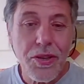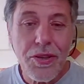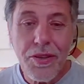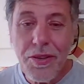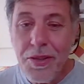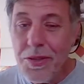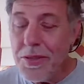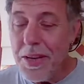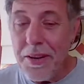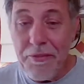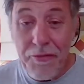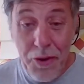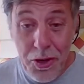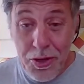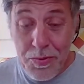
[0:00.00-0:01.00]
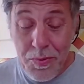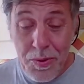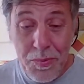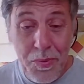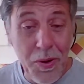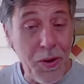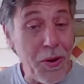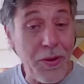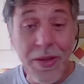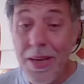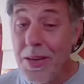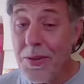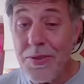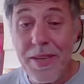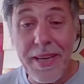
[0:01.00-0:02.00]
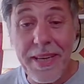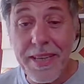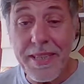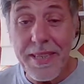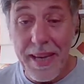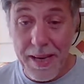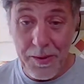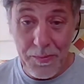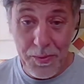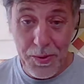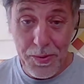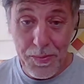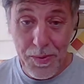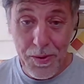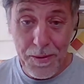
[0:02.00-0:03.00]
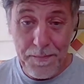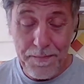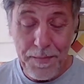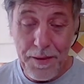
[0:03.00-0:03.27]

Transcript: They used it in the First World War and they used it in the Second World War.